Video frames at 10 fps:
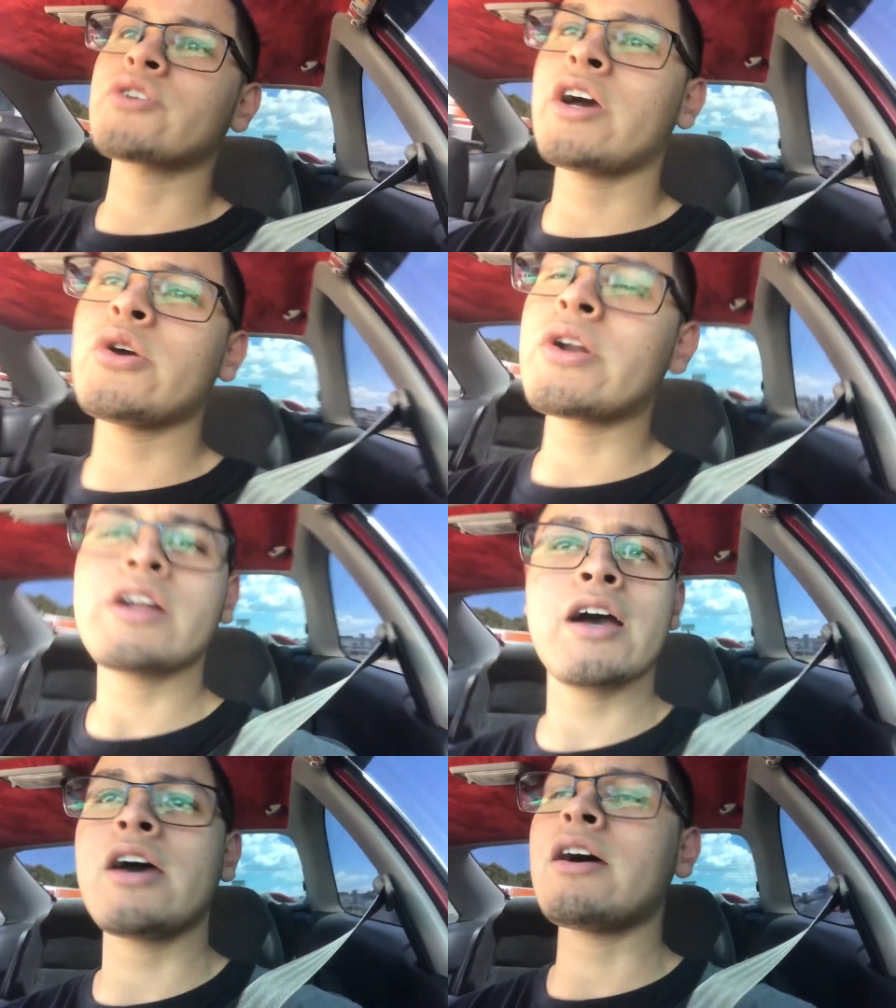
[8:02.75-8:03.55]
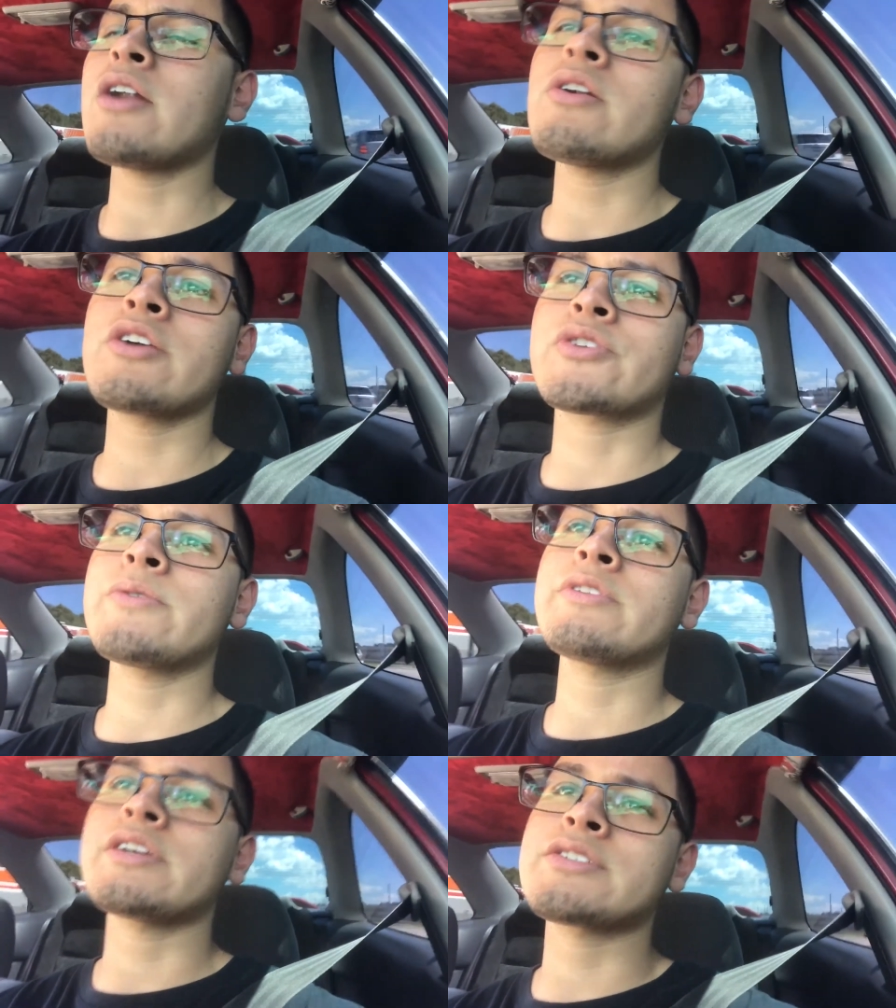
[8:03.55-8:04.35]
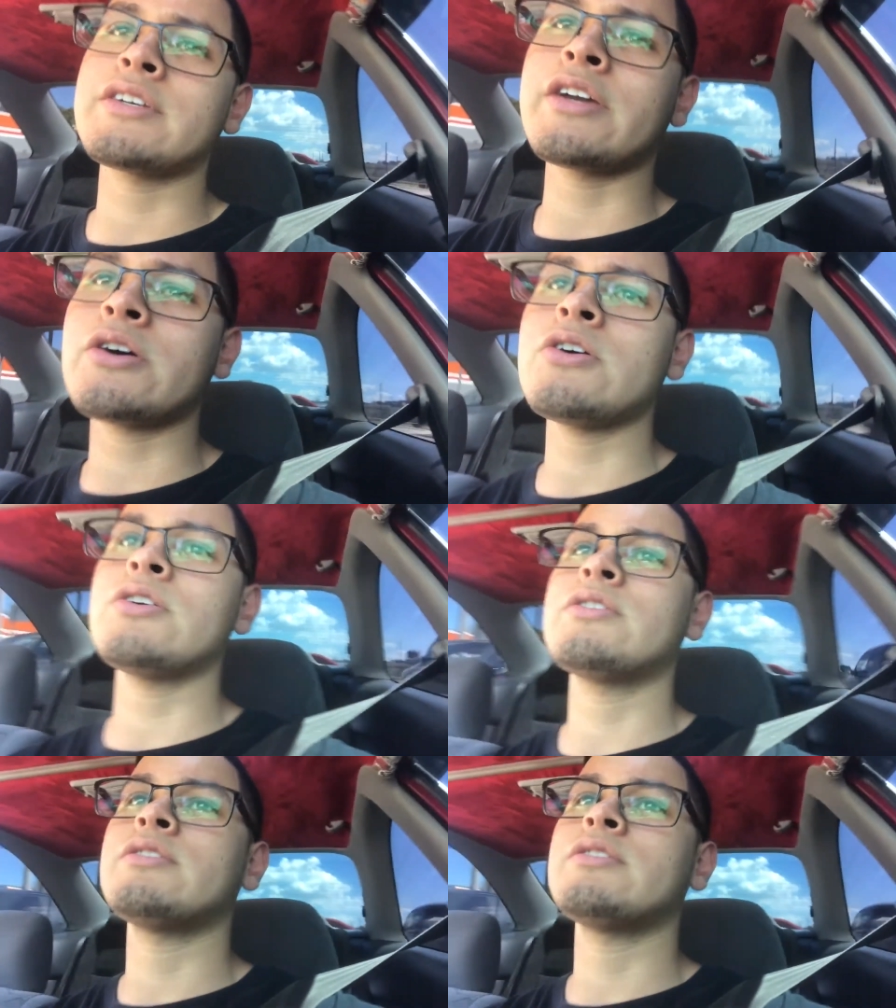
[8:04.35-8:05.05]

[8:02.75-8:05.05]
I don't, I, I don't agree with that shit at all.